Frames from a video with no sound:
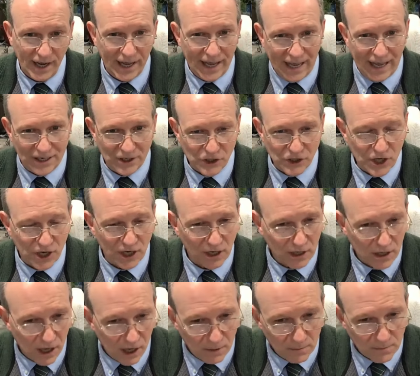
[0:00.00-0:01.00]
And she
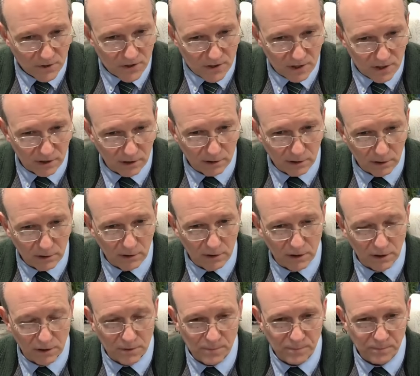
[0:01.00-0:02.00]
comes to the
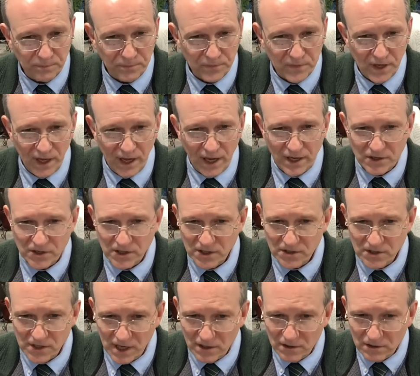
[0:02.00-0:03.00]
Lord and she
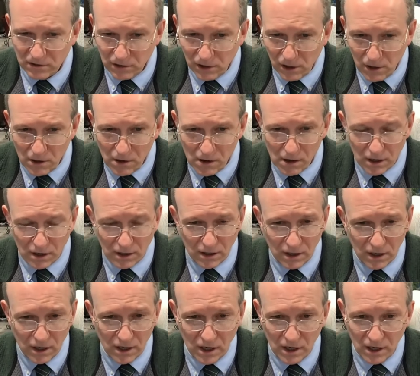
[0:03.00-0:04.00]
says,
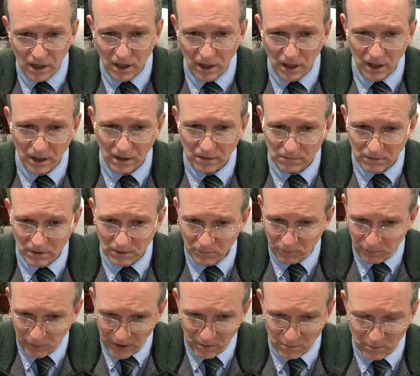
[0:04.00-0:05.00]
Lord,
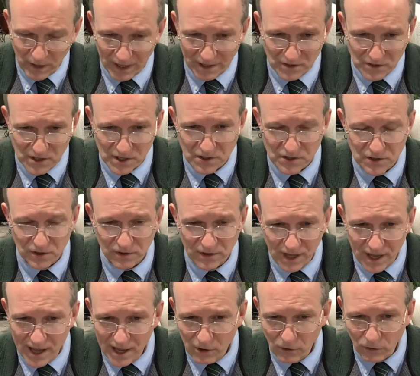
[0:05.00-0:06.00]
bid my sister
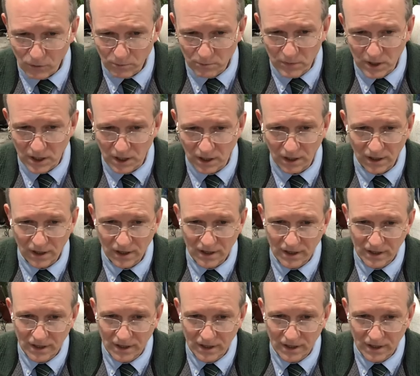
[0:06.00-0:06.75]
to help me.